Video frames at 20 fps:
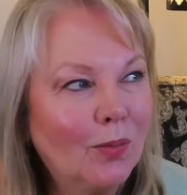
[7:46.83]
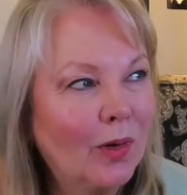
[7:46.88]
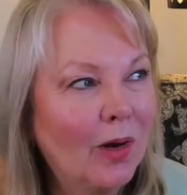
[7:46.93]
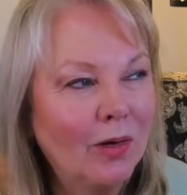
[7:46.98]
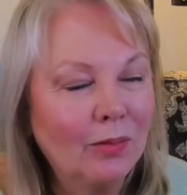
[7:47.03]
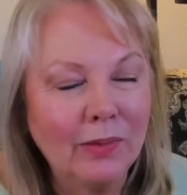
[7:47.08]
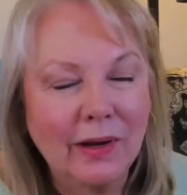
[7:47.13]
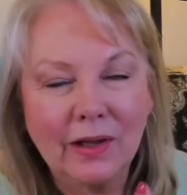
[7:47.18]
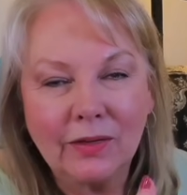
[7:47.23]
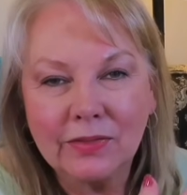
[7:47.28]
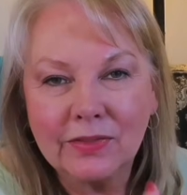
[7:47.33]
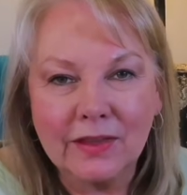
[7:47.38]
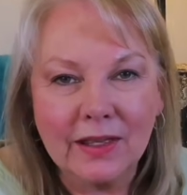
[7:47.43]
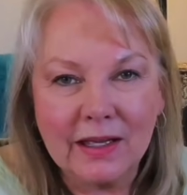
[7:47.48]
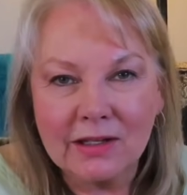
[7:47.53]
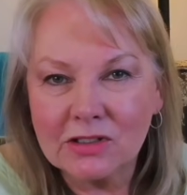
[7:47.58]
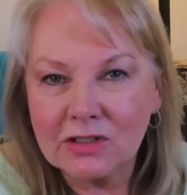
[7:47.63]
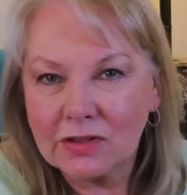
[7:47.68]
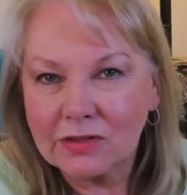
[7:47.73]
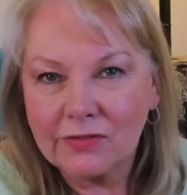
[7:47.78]
around the
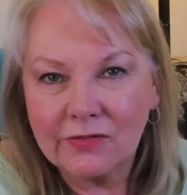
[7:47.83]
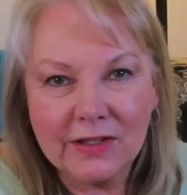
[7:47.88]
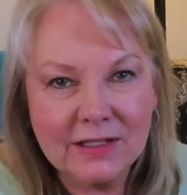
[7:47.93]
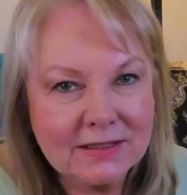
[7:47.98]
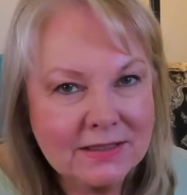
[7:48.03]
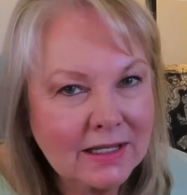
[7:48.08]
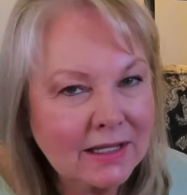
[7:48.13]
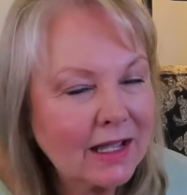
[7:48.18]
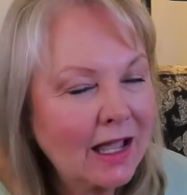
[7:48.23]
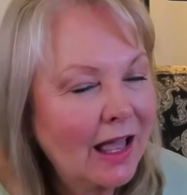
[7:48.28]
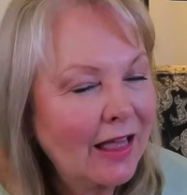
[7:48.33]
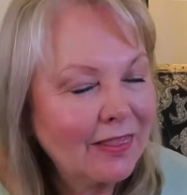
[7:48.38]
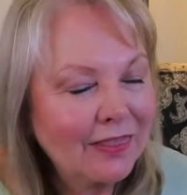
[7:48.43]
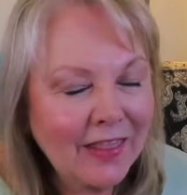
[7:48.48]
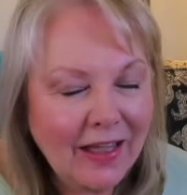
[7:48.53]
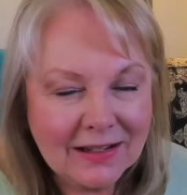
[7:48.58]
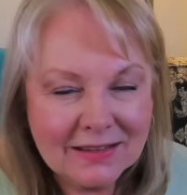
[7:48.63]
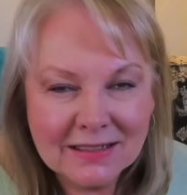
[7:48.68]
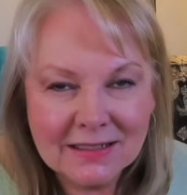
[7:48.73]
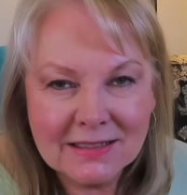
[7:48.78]
edge of the facing,
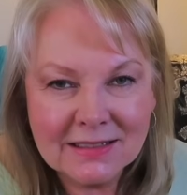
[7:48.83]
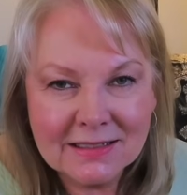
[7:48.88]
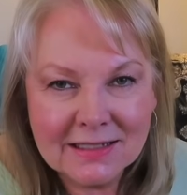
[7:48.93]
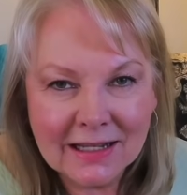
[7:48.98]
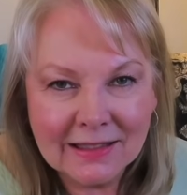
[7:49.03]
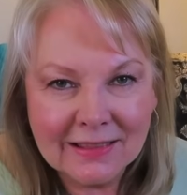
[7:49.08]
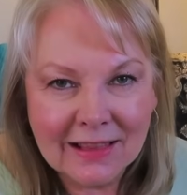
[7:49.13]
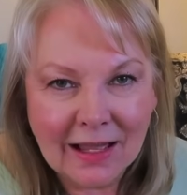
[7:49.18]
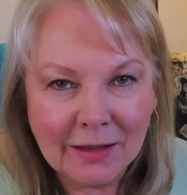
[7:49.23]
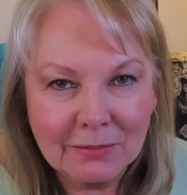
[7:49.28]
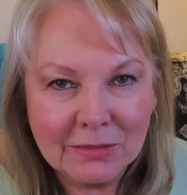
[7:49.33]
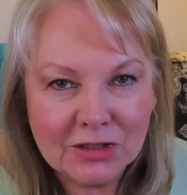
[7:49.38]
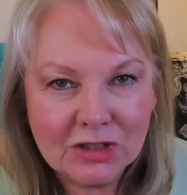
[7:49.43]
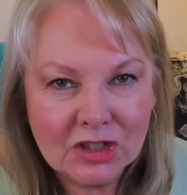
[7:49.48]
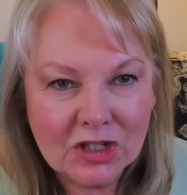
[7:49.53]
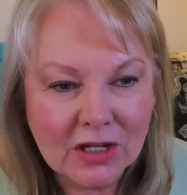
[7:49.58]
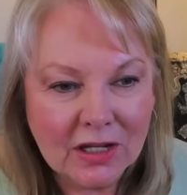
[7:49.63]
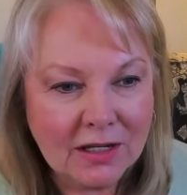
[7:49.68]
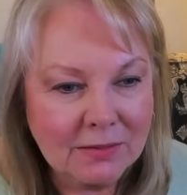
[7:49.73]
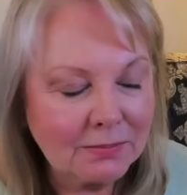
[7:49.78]
that didn't take that much
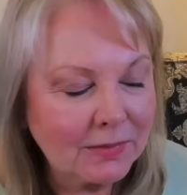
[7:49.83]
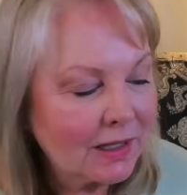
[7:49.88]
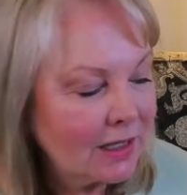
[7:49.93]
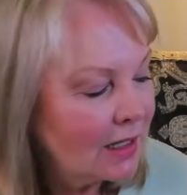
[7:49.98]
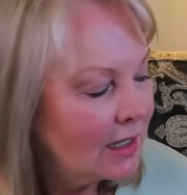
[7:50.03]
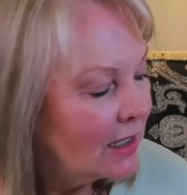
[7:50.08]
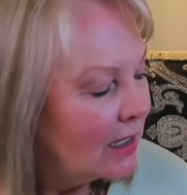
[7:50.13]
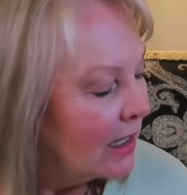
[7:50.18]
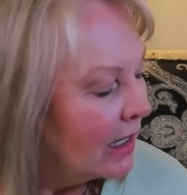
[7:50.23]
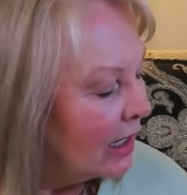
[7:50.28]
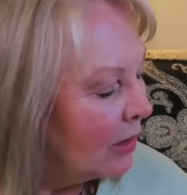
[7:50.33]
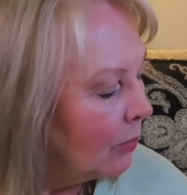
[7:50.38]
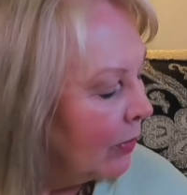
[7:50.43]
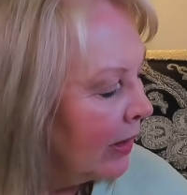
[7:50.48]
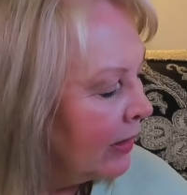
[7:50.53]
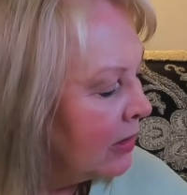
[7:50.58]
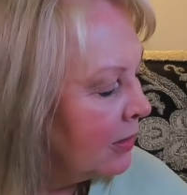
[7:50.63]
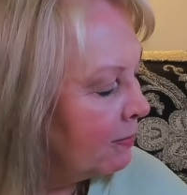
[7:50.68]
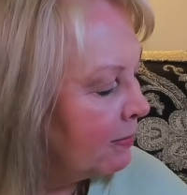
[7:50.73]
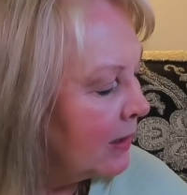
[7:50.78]
time. It
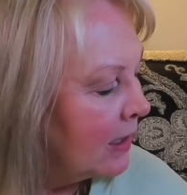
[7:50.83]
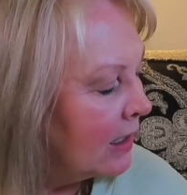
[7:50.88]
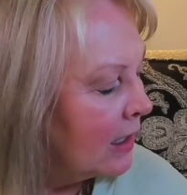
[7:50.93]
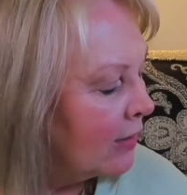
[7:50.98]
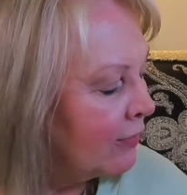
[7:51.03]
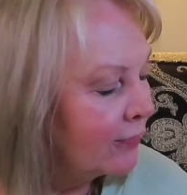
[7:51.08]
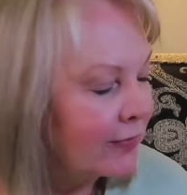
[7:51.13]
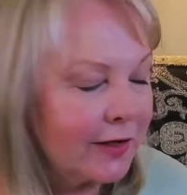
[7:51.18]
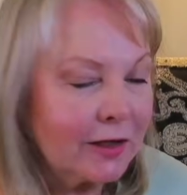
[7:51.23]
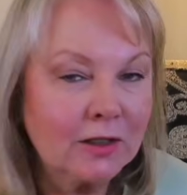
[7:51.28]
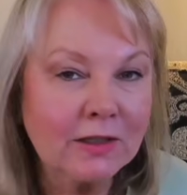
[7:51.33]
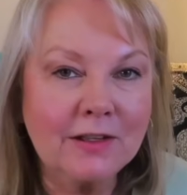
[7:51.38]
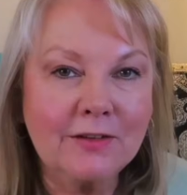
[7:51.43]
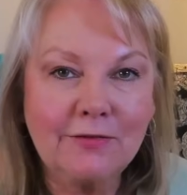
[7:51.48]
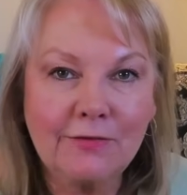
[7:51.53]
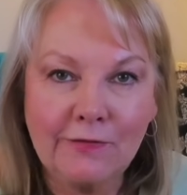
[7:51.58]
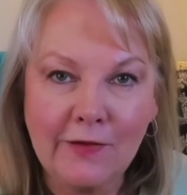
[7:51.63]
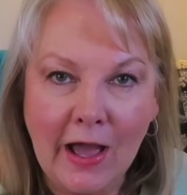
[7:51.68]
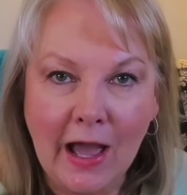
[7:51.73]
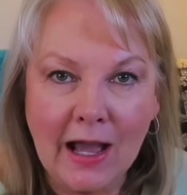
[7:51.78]
wound up being a fairly
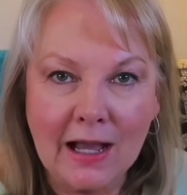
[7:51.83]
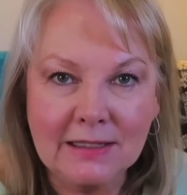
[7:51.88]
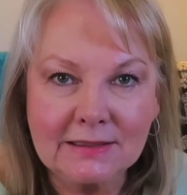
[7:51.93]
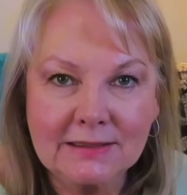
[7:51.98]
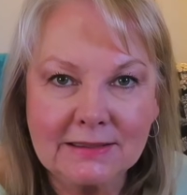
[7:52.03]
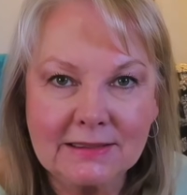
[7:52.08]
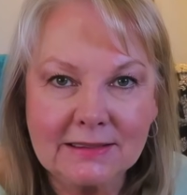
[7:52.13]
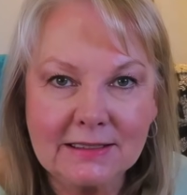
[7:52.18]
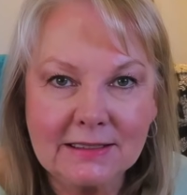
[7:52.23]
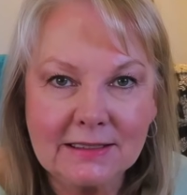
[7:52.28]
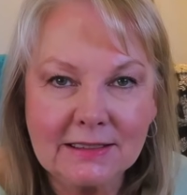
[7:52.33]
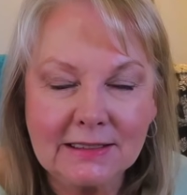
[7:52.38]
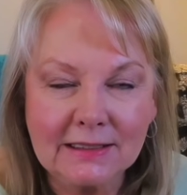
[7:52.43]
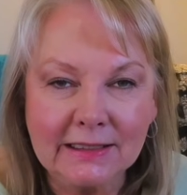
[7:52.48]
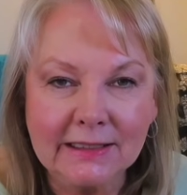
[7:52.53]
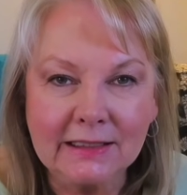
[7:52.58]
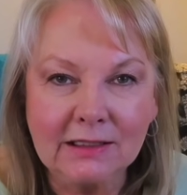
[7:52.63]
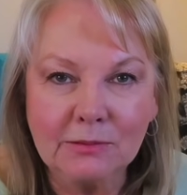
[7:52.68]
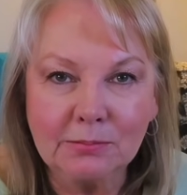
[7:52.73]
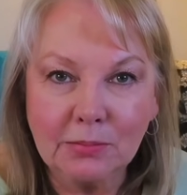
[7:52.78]
fast
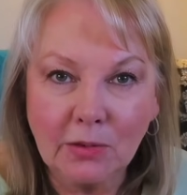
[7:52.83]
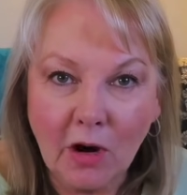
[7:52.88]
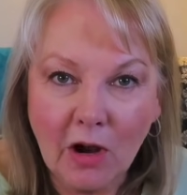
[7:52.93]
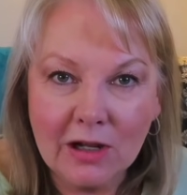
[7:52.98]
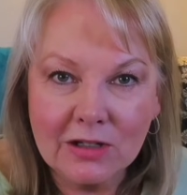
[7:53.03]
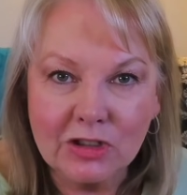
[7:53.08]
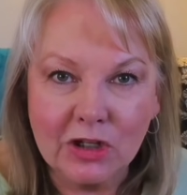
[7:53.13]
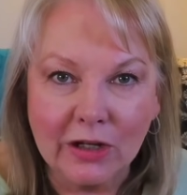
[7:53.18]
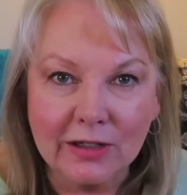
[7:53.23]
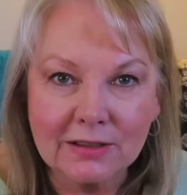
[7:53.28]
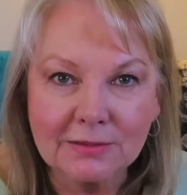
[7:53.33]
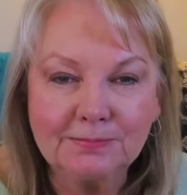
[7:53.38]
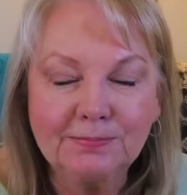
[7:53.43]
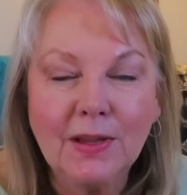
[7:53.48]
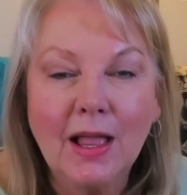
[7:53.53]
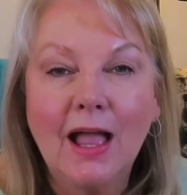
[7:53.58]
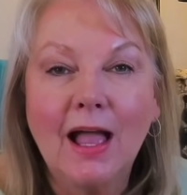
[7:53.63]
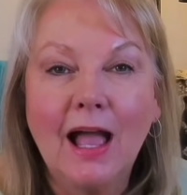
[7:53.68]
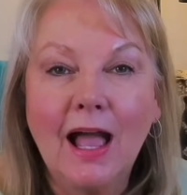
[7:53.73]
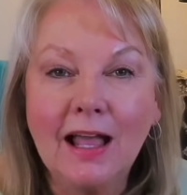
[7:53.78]
little project.
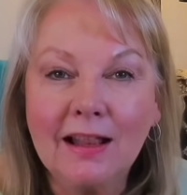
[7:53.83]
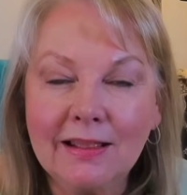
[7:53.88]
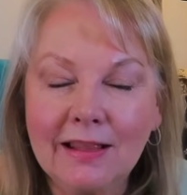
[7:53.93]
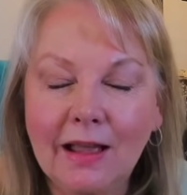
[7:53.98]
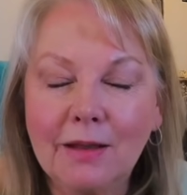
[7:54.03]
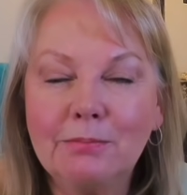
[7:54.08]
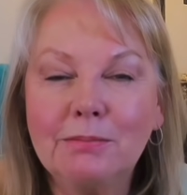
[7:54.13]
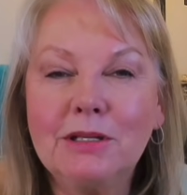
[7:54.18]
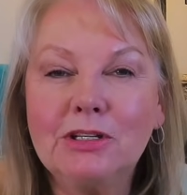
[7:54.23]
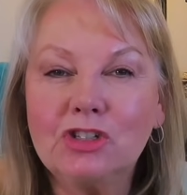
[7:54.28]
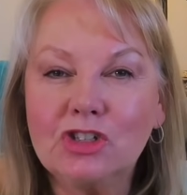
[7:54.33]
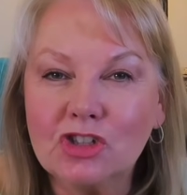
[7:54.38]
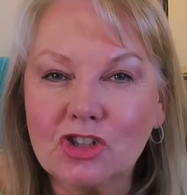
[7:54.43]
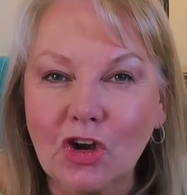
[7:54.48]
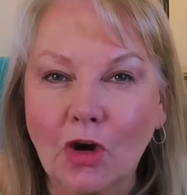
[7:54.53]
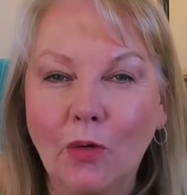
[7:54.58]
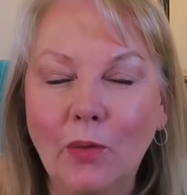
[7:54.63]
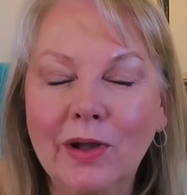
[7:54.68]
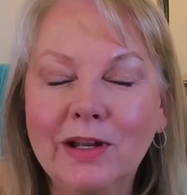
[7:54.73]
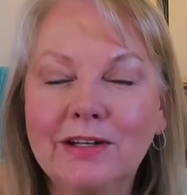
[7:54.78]
And let me
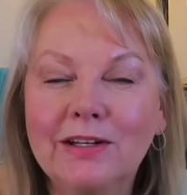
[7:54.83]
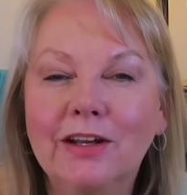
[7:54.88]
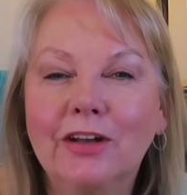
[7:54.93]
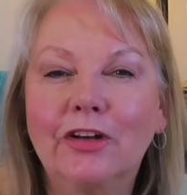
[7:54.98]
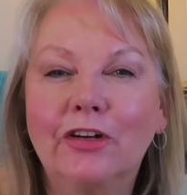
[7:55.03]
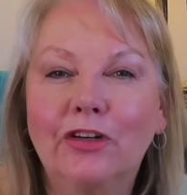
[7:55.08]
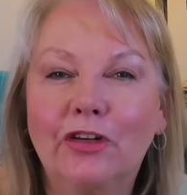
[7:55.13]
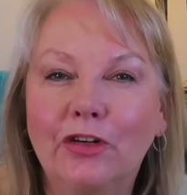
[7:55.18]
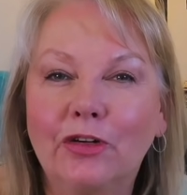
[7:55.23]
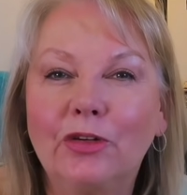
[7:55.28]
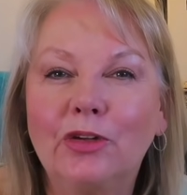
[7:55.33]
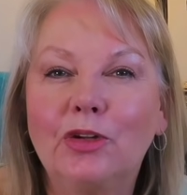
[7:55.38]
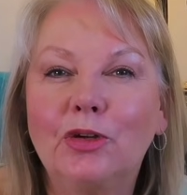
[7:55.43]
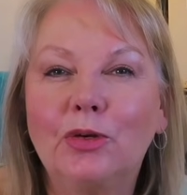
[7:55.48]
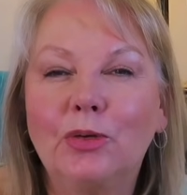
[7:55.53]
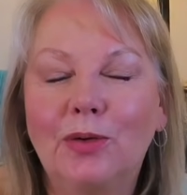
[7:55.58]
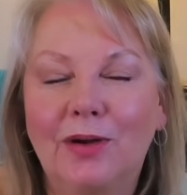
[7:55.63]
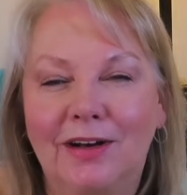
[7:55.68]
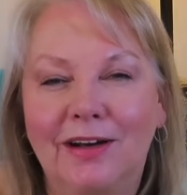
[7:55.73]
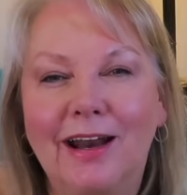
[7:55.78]
show it to
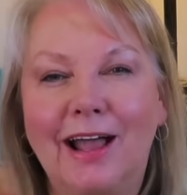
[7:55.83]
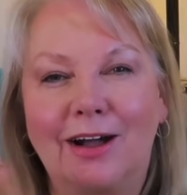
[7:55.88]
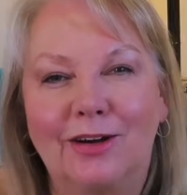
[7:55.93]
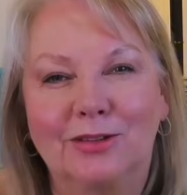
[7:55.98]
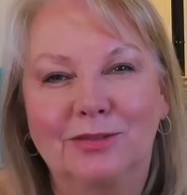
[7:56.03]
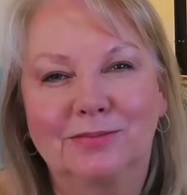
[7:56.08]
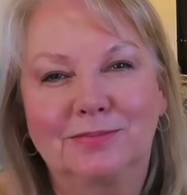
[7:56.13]
you now.